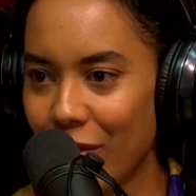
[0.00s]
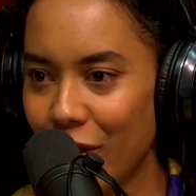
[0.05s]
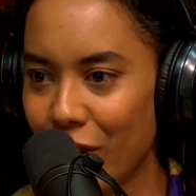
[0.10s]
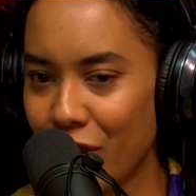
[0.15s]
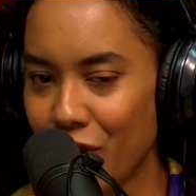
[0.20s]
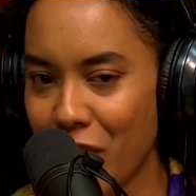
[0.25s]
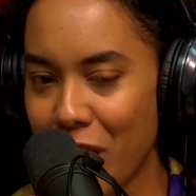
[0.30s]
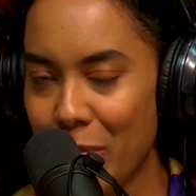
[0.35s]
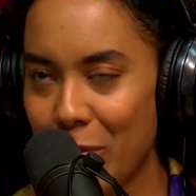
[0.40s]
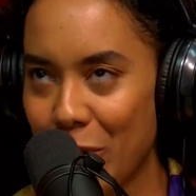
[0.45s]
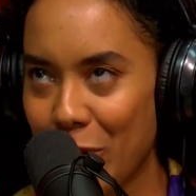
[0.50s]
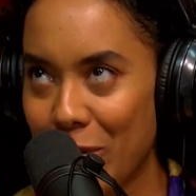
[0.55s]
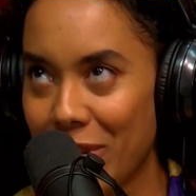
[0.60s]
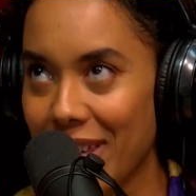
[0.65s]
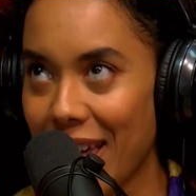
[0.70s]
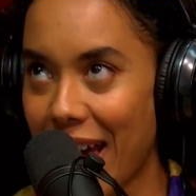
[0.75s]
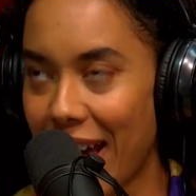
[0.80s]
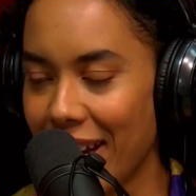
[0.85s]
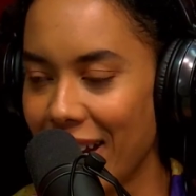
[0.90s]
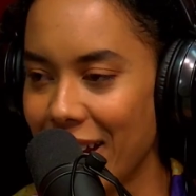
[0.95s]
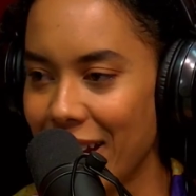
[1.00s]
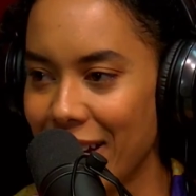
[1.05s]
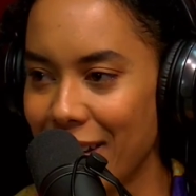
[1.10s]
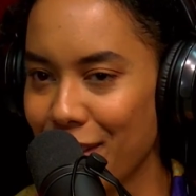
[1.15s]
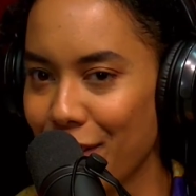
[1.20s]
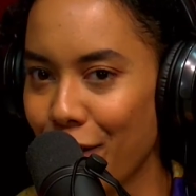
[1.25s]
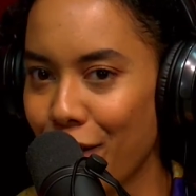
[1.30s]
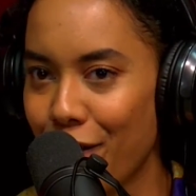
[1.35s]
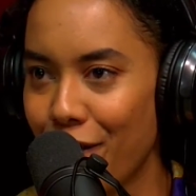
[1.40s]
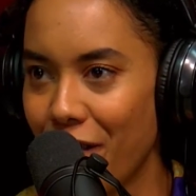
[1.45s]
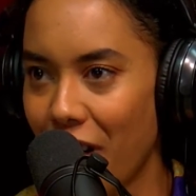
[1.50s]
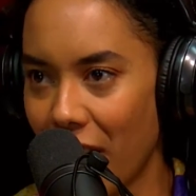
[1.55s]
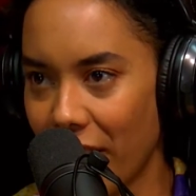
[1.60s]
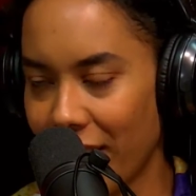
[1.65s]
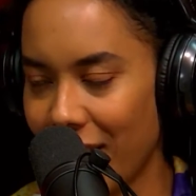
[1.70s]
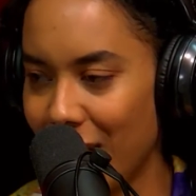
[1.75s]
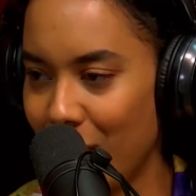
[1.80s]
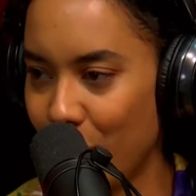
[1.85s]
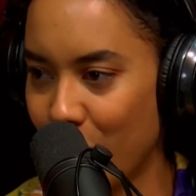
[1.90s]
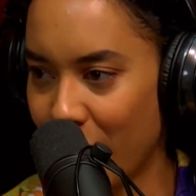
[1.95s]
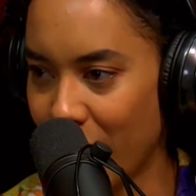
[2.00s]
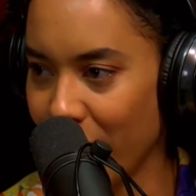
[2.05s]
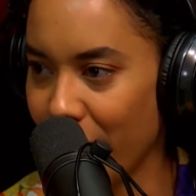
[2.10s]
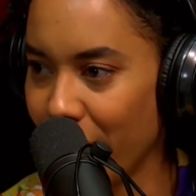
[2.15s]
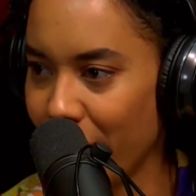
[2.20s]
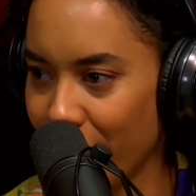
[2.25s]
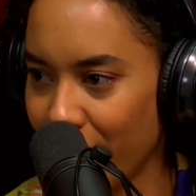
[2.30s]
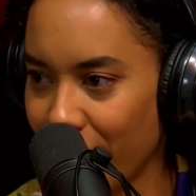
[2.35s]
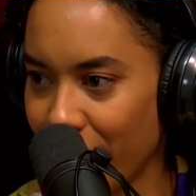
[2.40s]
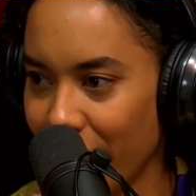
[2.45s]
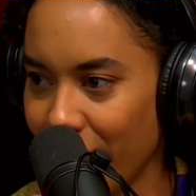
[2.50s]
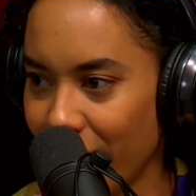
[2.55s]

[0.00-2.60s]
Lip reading: for Trump, who was hiding in his fucking bunker.